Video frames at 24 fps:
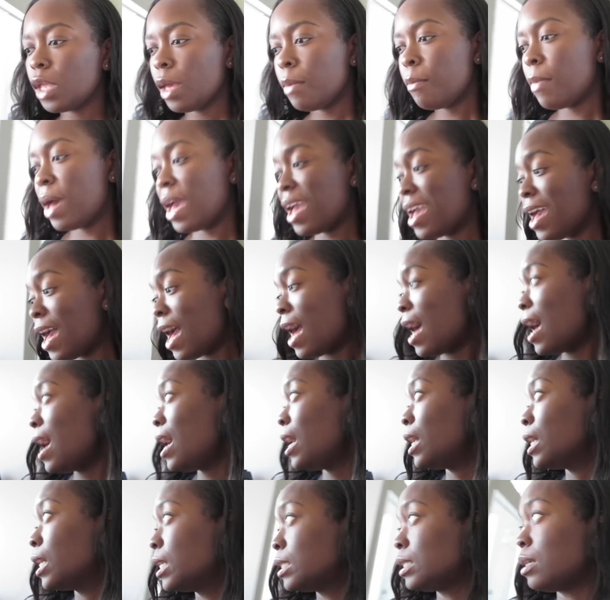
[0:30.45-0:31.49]
my
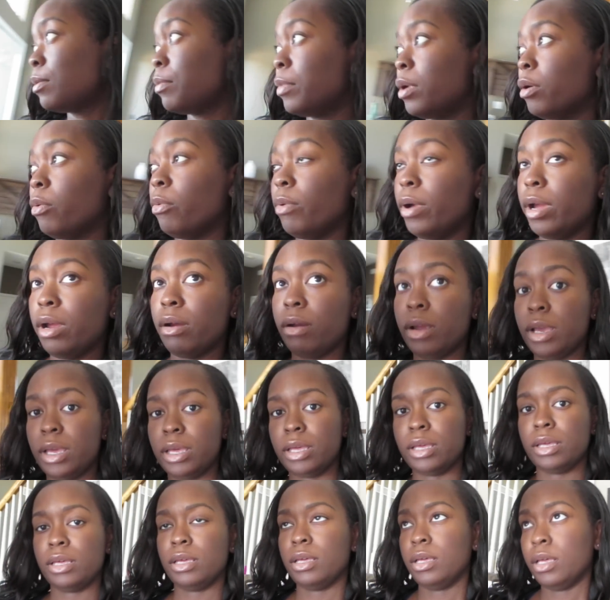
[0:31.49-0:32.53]
hat, so I'm gonna wear
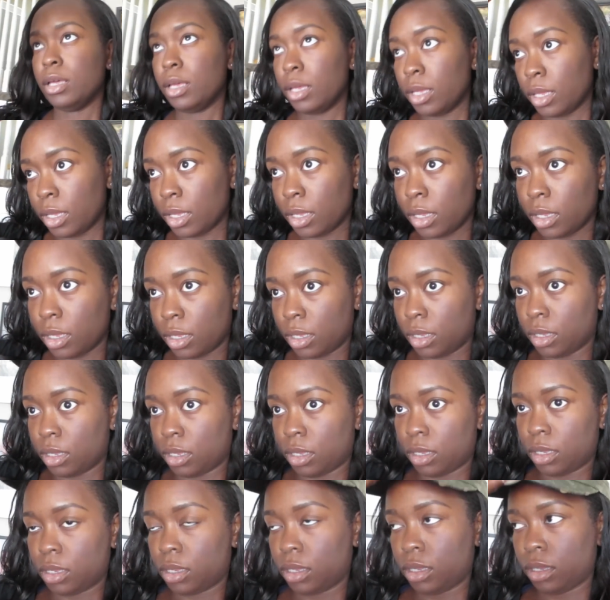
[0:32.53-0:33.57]
it,
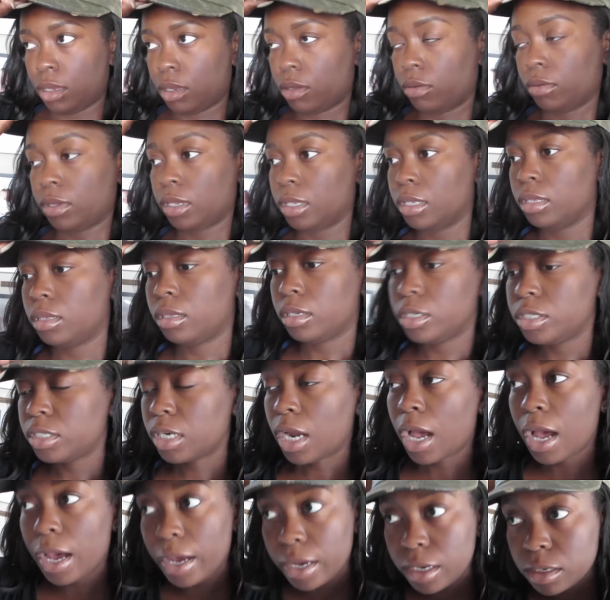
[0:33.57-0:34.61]
go get the
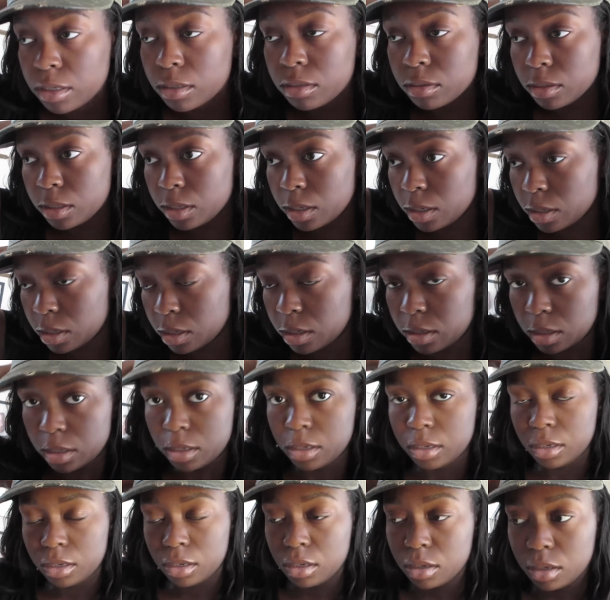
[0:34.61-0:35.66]
child,
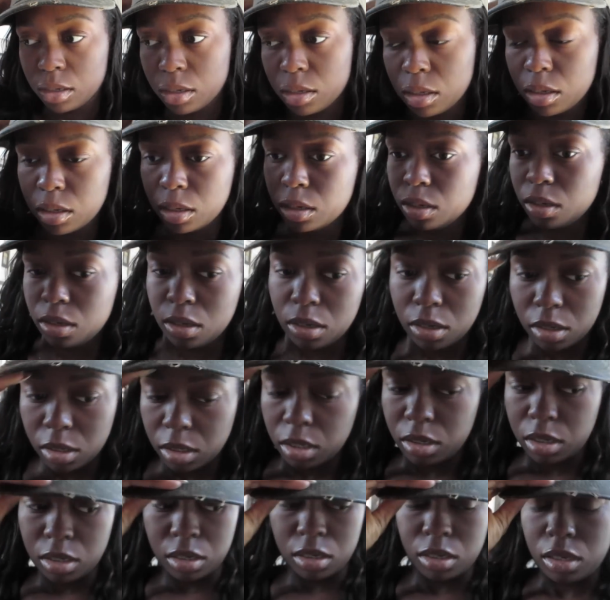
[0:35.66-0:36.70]
and
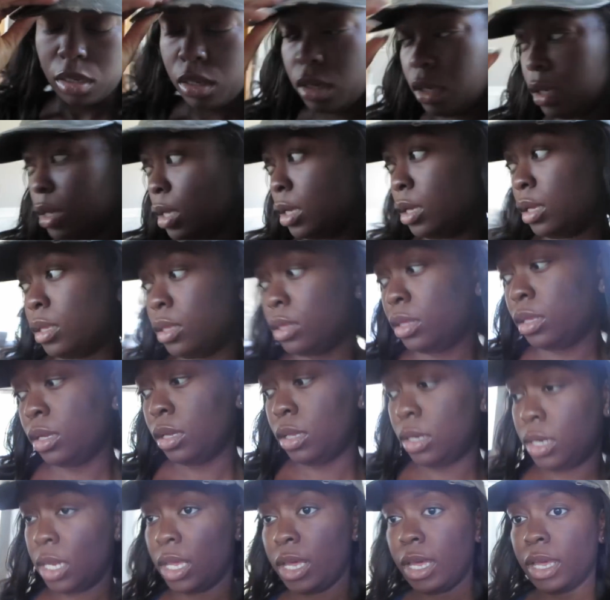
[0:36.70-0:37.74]

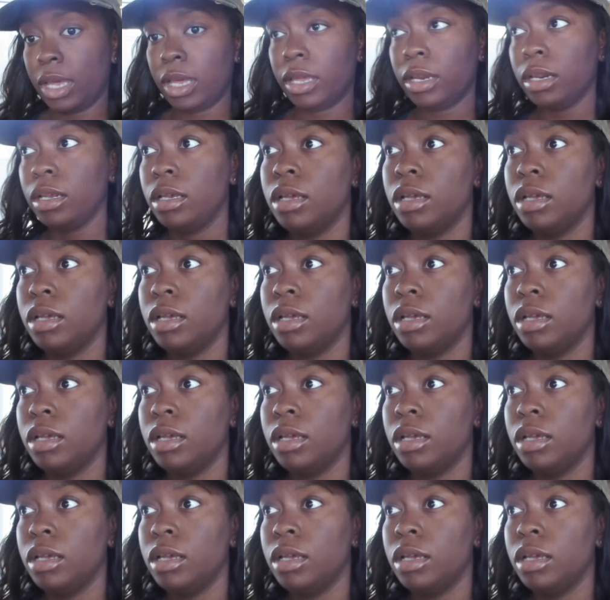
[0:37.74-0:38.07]
then head